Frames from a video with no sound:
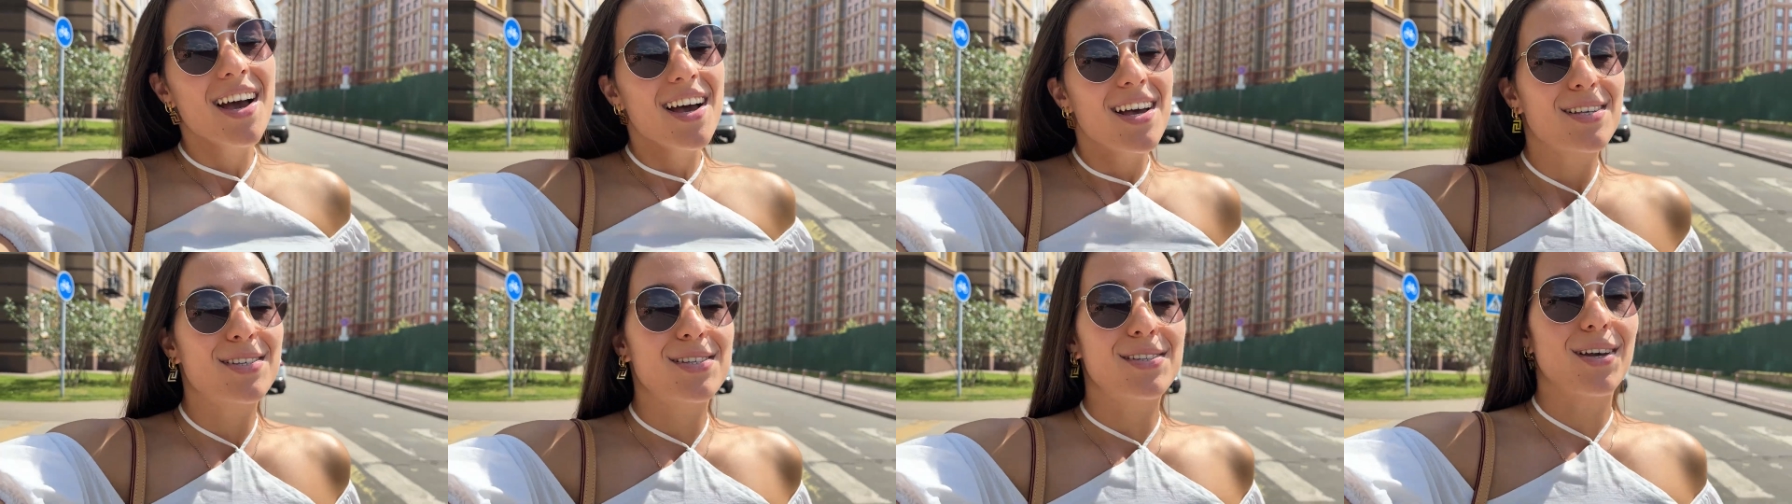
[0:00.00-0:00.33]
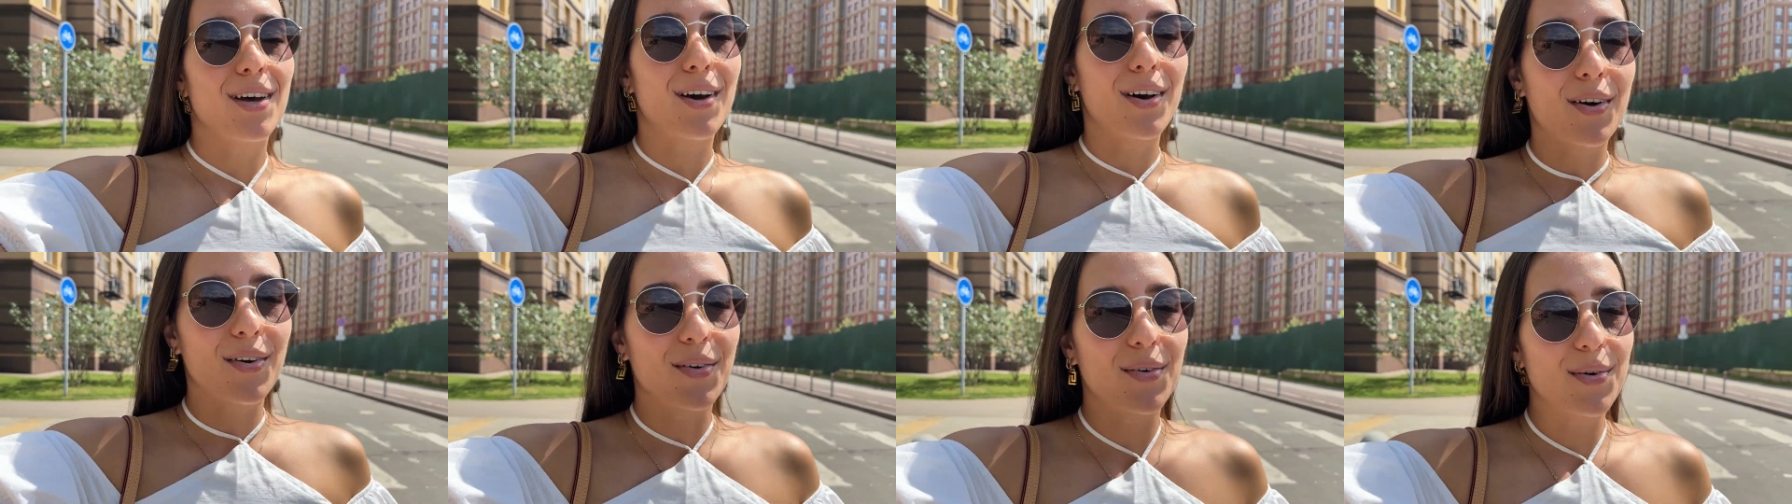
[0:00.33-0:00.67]

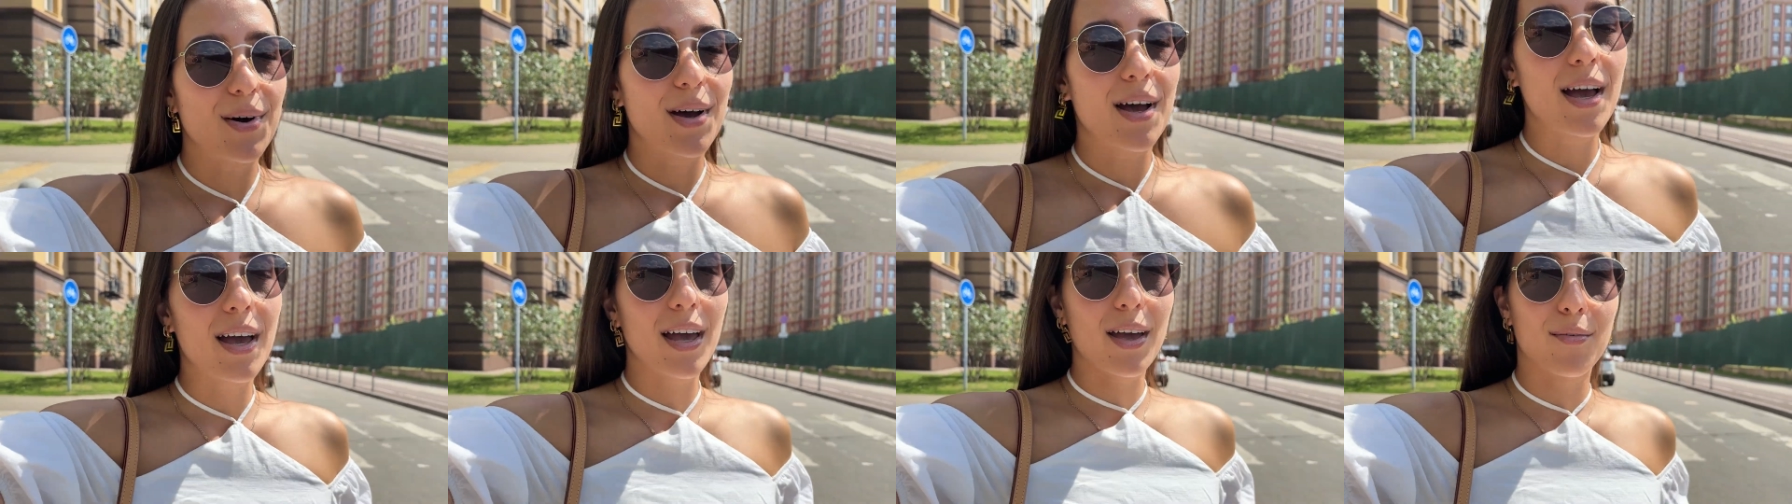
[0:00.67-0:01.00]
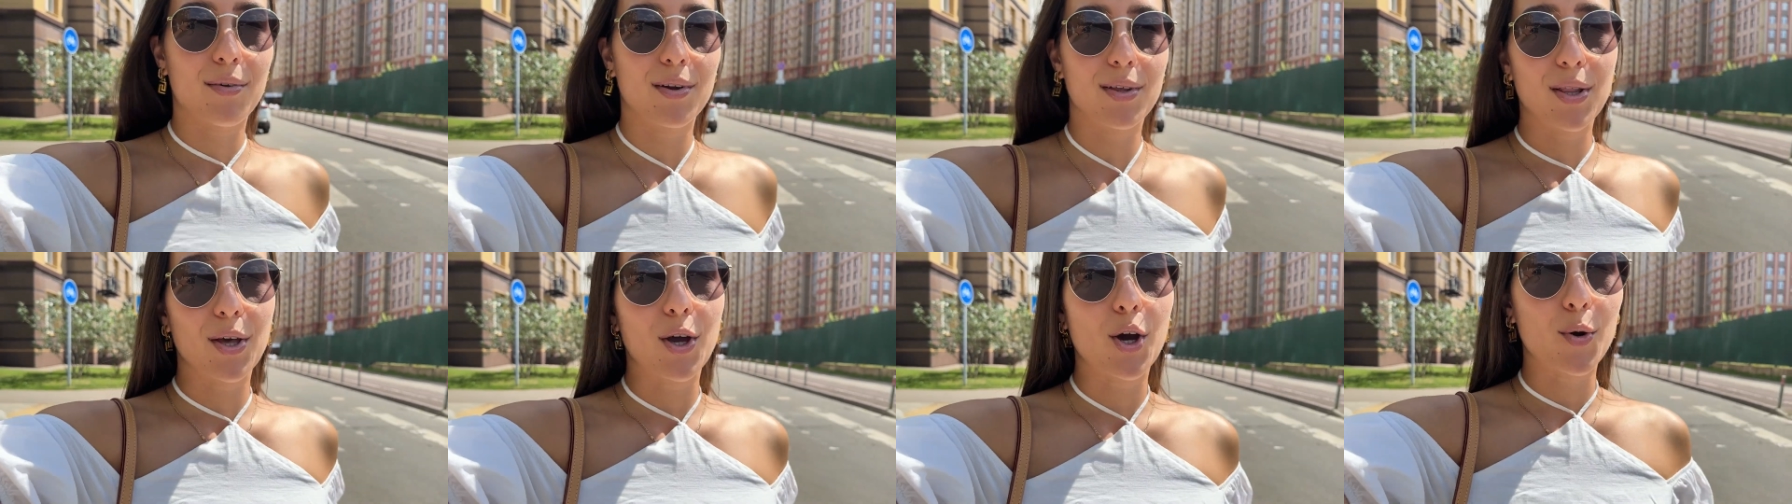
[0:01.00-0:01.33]
so I
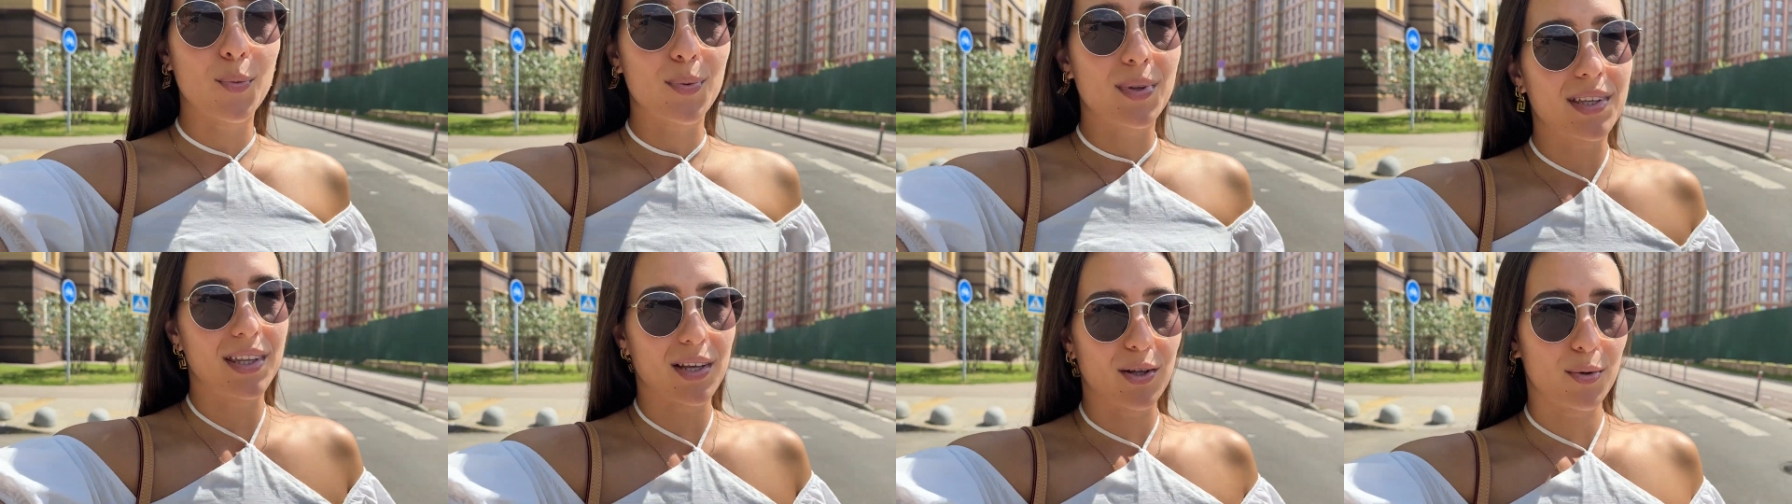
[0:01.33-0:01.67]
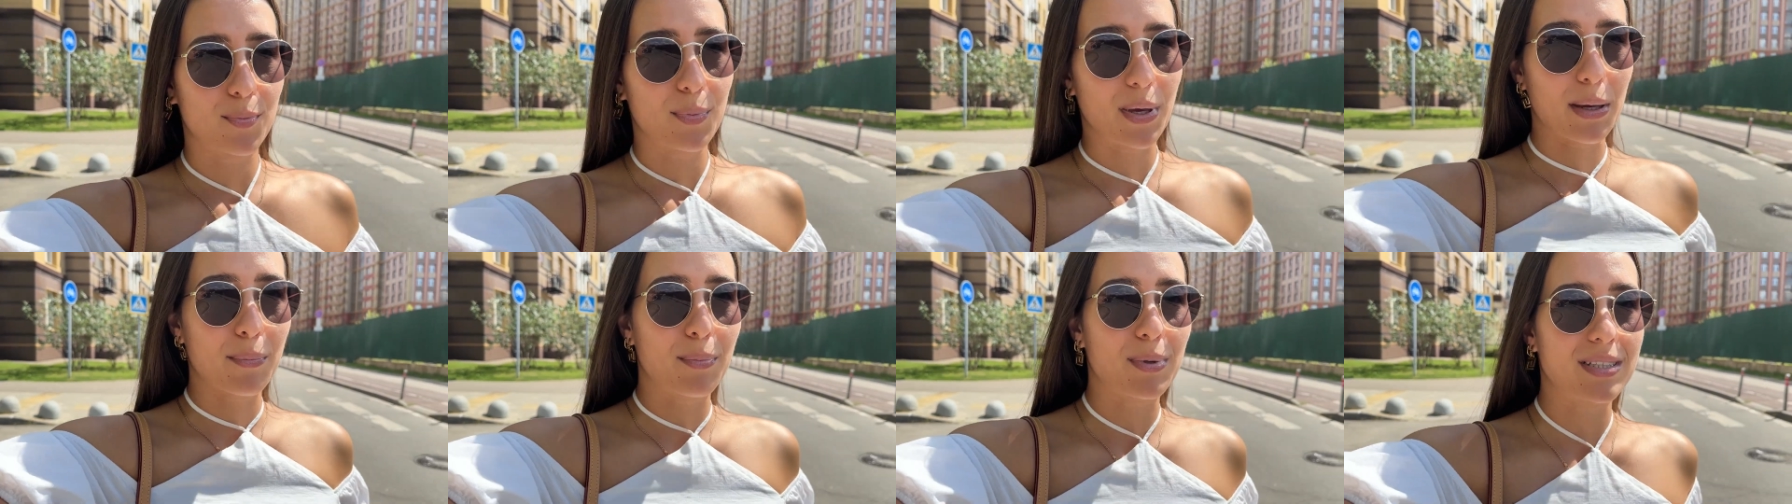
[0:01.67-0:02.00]
really hope that I'll
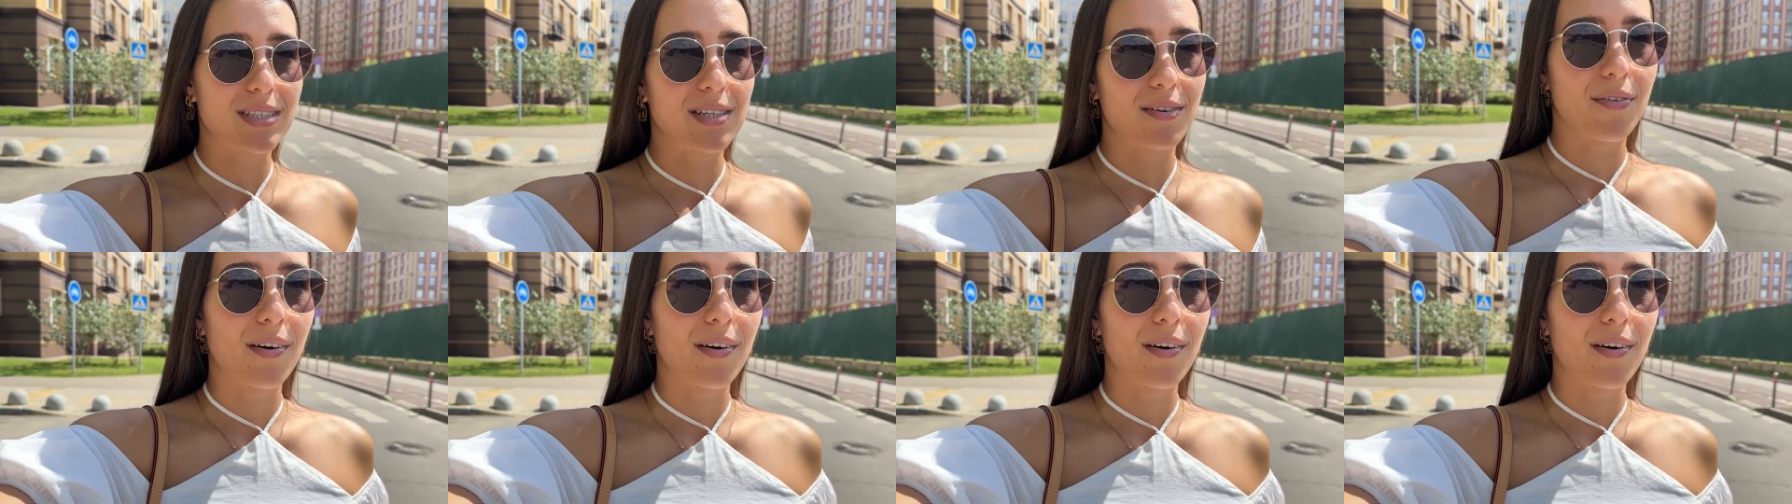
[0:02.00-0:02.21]
be able to